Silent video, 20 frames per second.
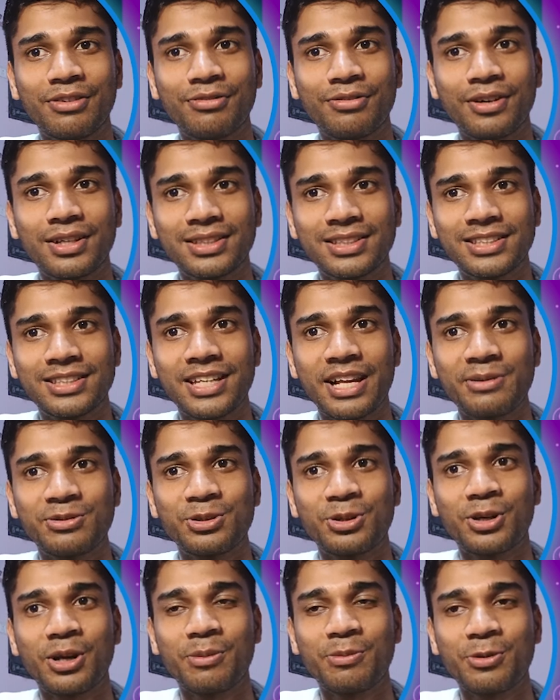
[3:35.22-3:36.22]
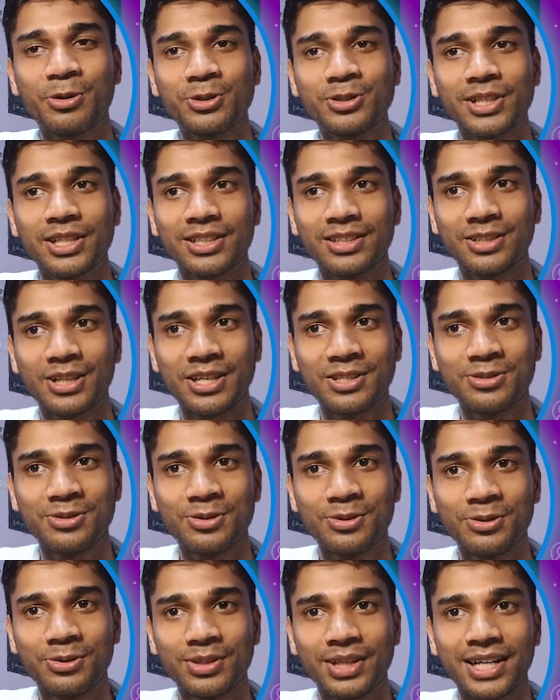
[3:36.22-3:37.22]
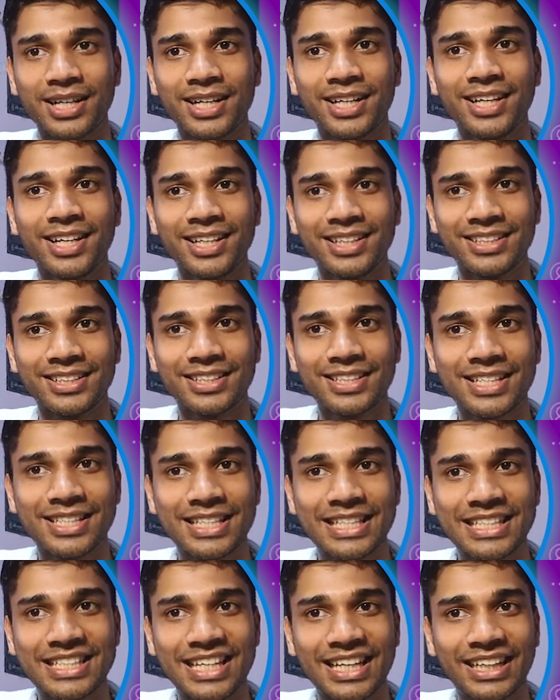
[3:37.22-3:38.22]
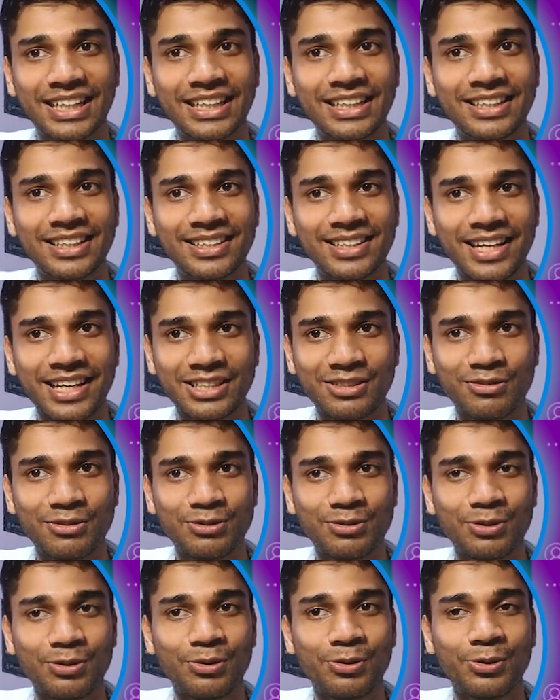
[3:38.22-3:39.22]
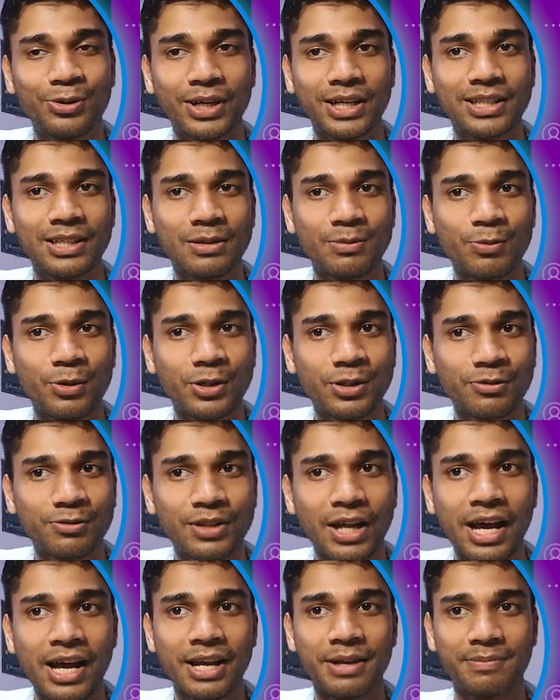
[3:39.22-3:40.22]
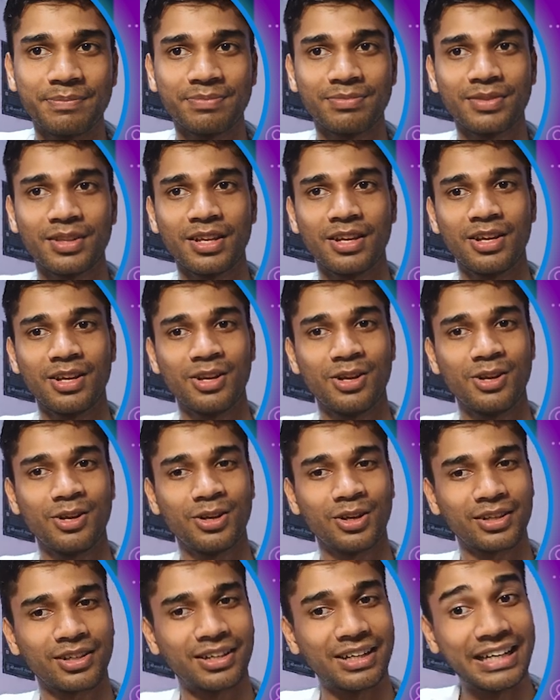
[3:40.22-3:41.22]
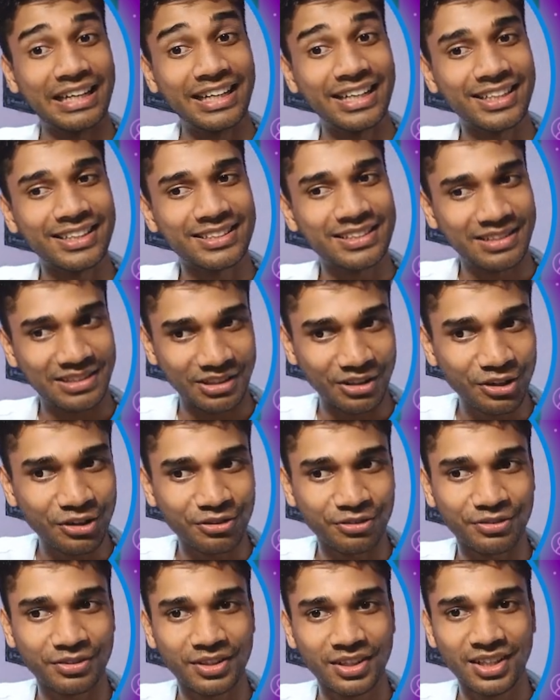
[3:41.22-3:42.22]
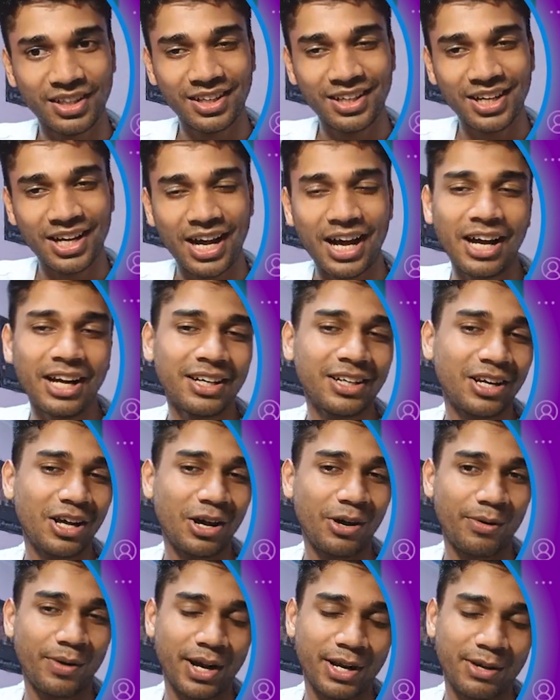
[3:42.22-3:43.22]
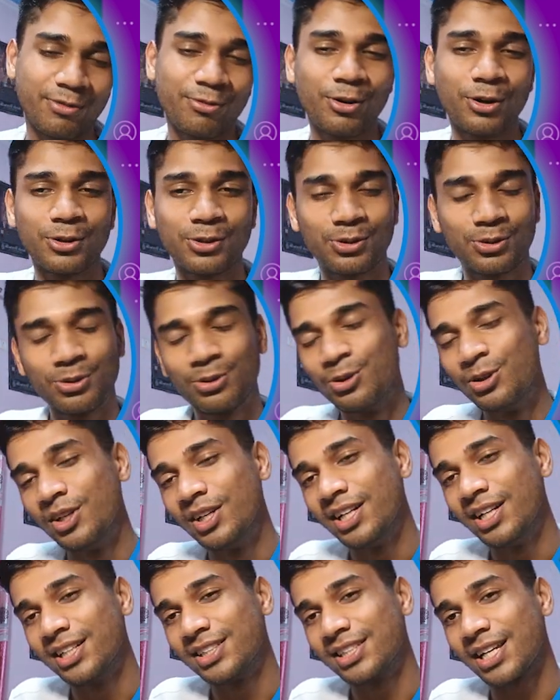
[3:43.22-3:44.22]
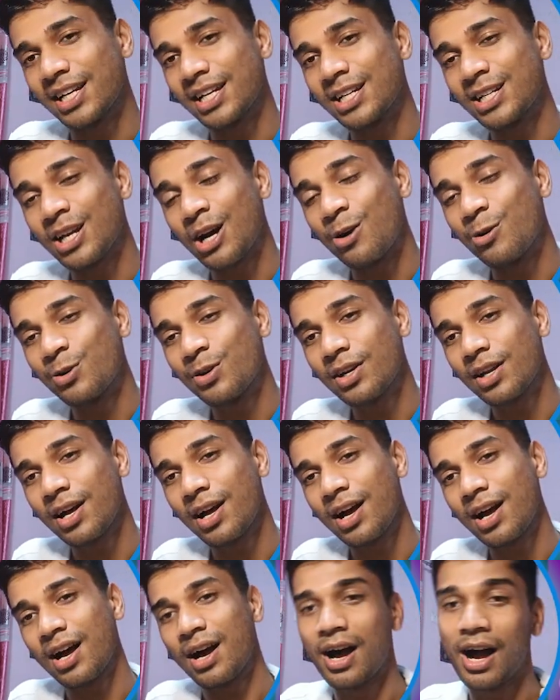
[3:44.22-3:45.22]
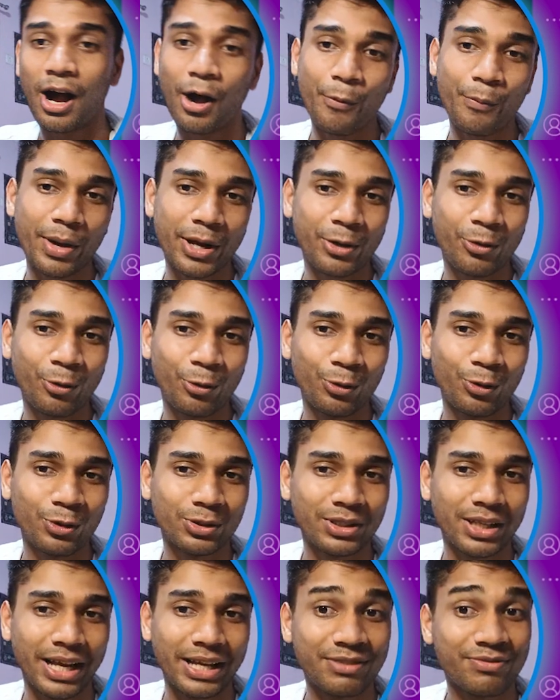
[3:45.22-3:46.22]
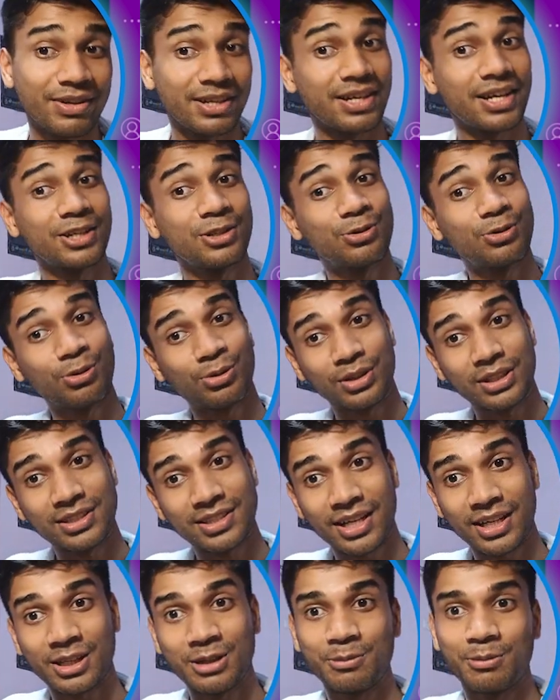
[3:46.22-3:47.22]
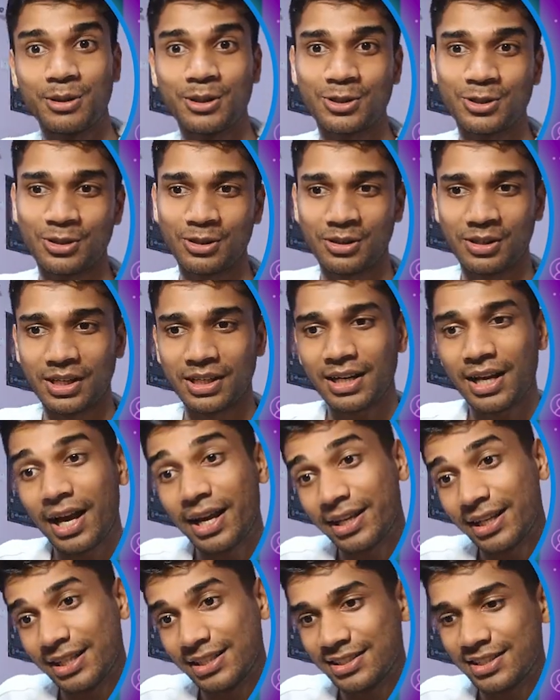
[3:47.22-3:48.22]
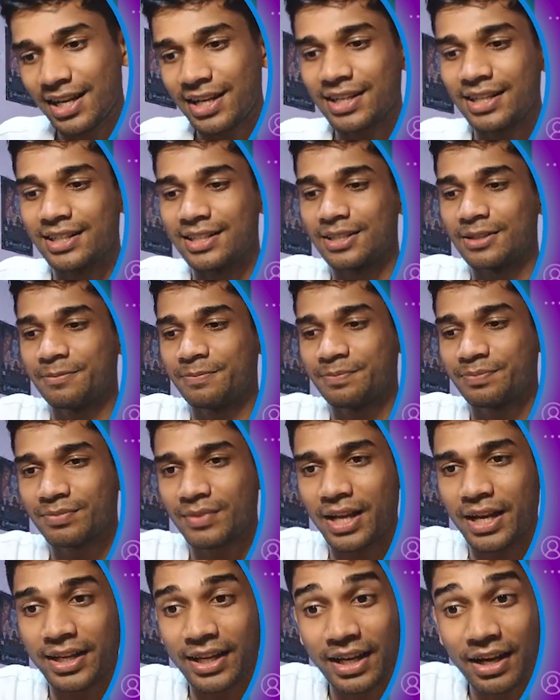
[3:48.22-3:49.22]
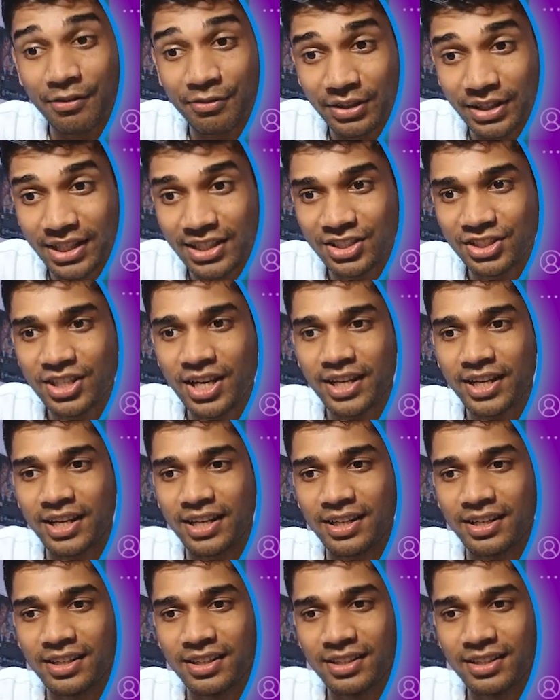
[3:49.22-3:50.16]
first snapshot of our project. As you know that this is exactly the text which you wrote at that point of time. Great stuff. And now I want to check it out, how my code looks like when I took the second picture, right? I can check it. We can check it.